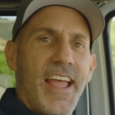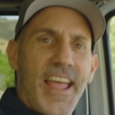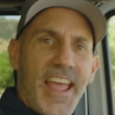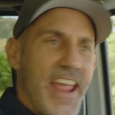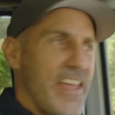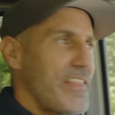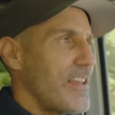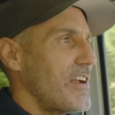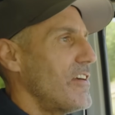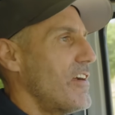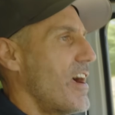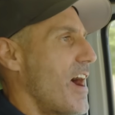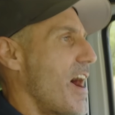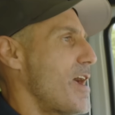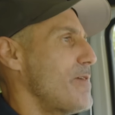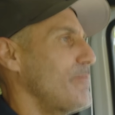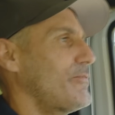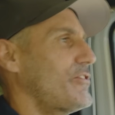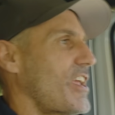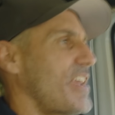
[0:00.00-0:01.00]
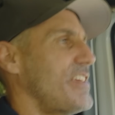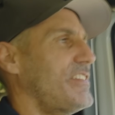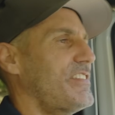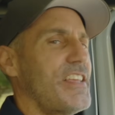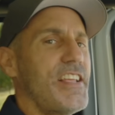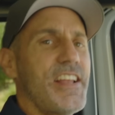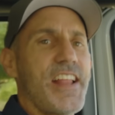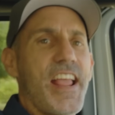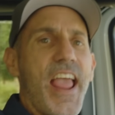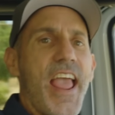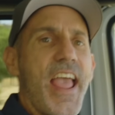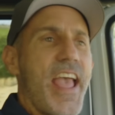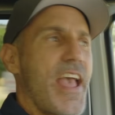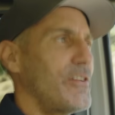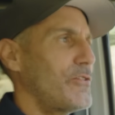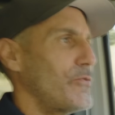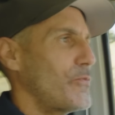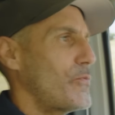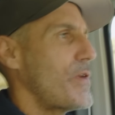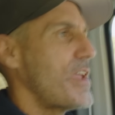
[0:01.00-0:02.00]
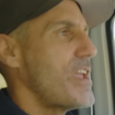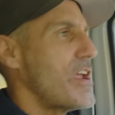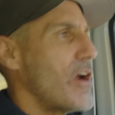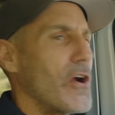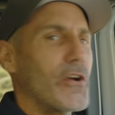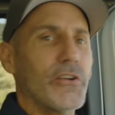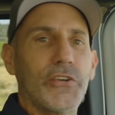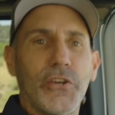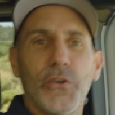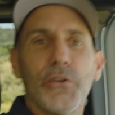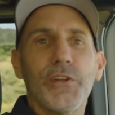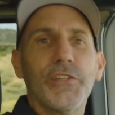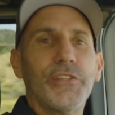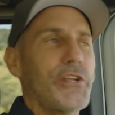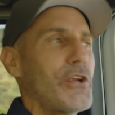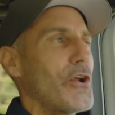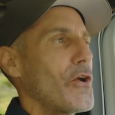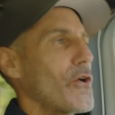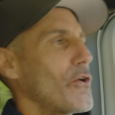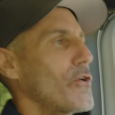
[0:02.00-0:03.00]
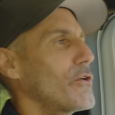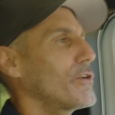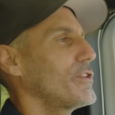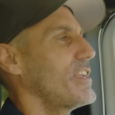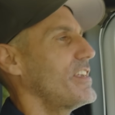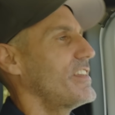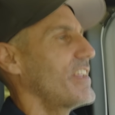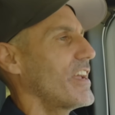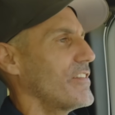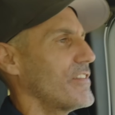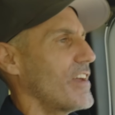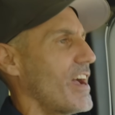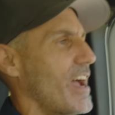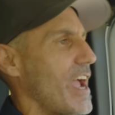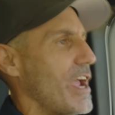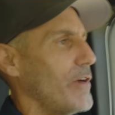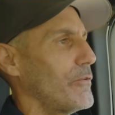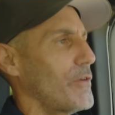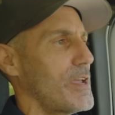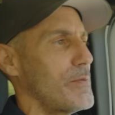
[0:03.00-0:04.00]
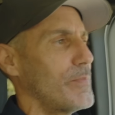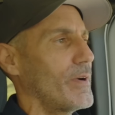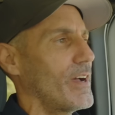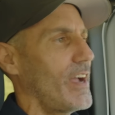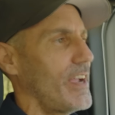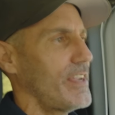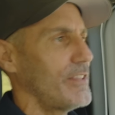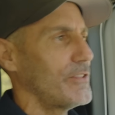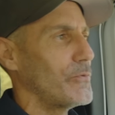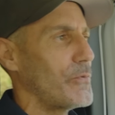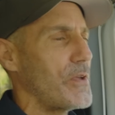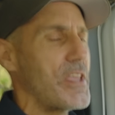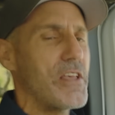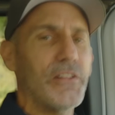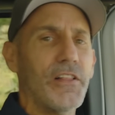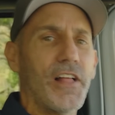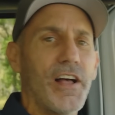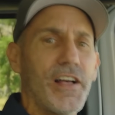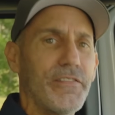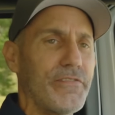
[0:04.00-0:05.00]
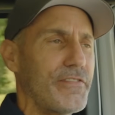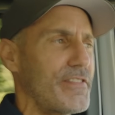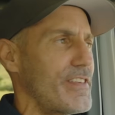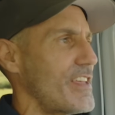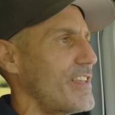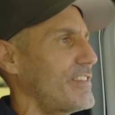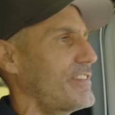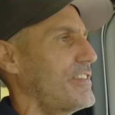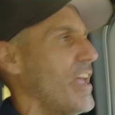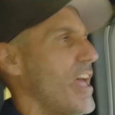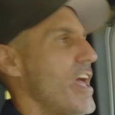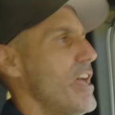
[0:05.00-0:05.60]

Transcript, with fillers: Hey there, I'm Jason, and we are currently hurtling down the highway behind the wheel of this